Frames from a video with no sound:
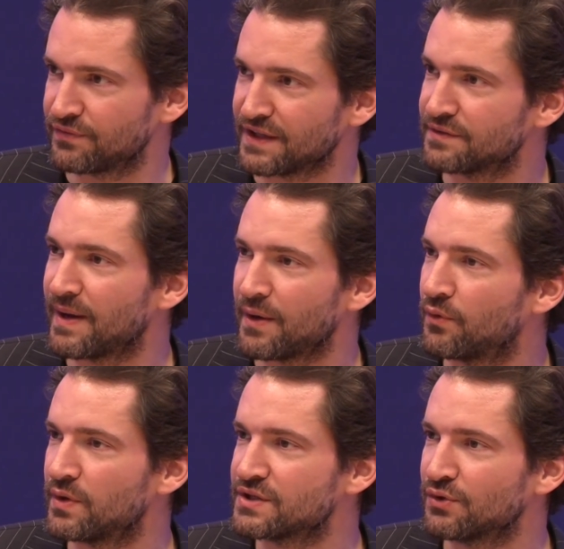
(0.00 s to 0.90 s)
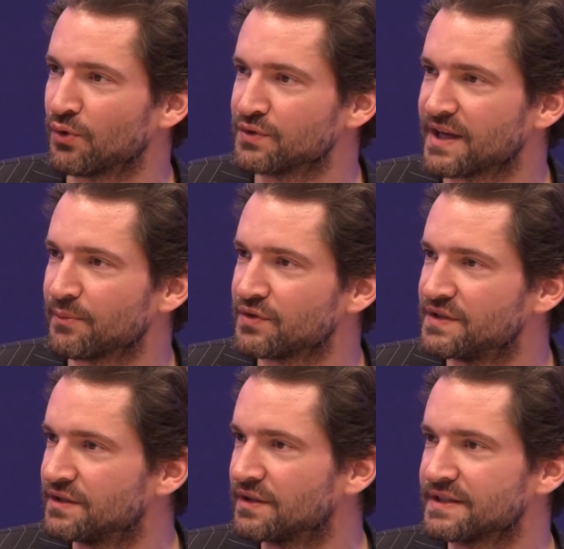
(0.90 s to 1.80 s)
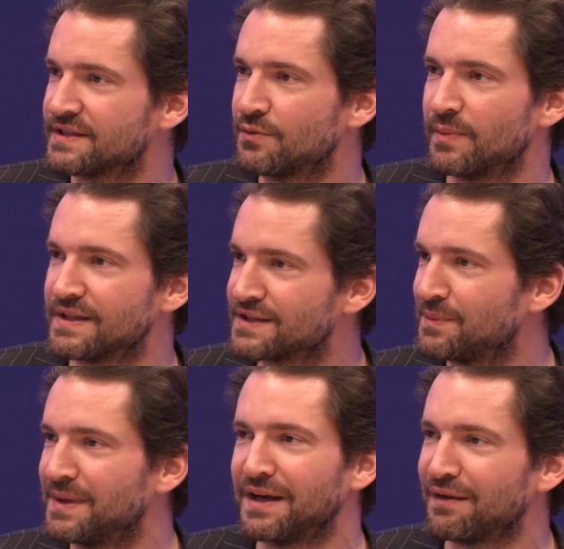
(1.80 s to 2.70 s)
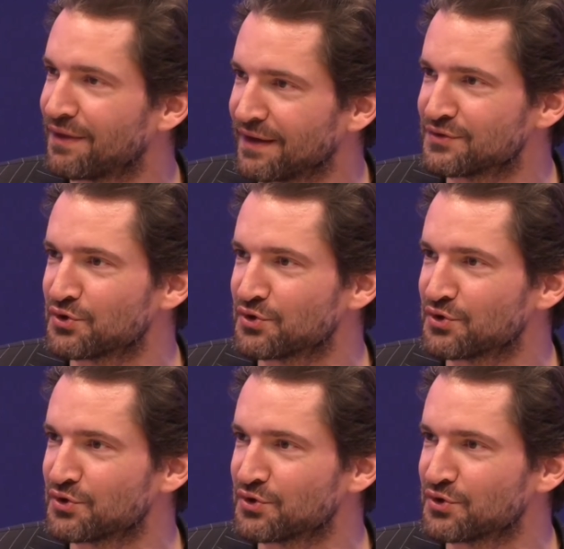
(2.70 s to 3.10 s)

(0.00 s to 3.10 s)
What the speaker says: That's my question all the time, because digital test to me doesn't mean anything.